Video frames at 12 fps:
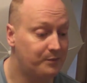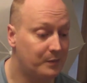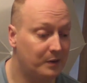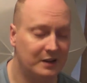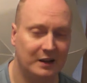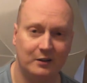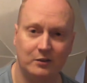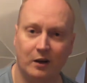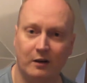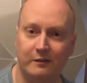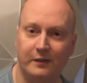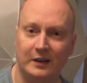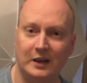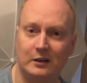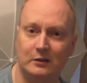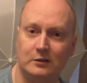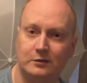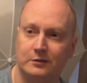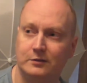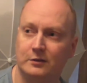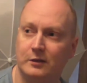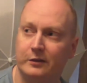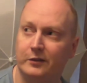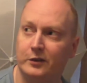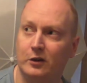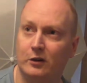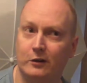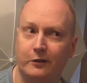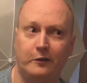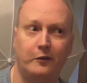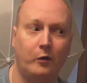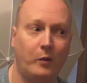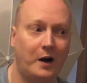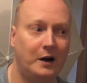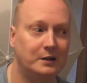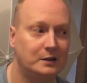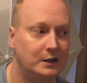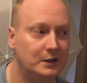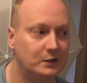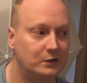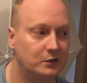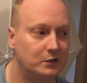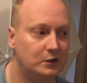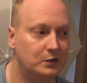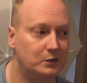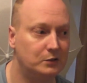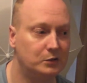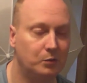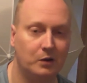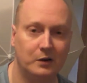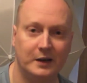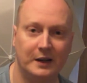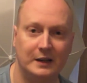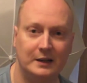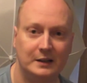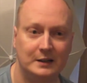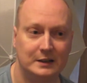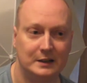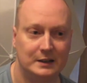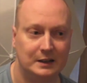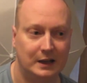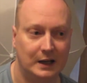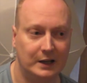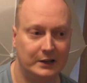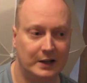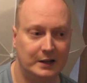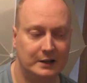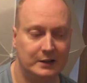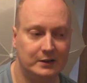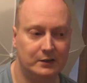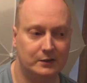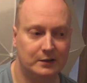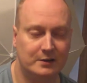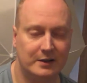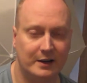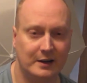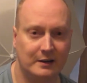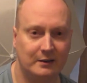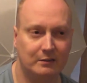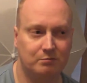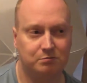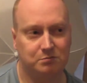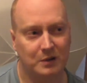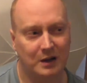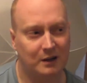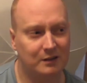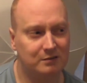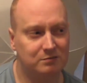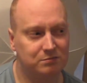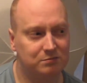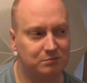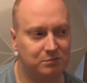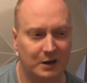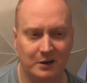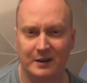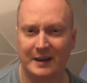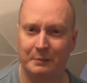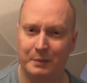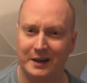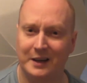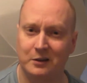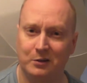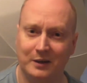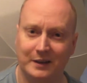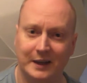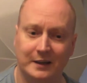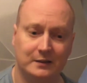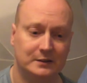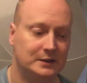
But then I sort of fell out of love with photography for a while, and was working, and then decided, well, why don't I get back into it again?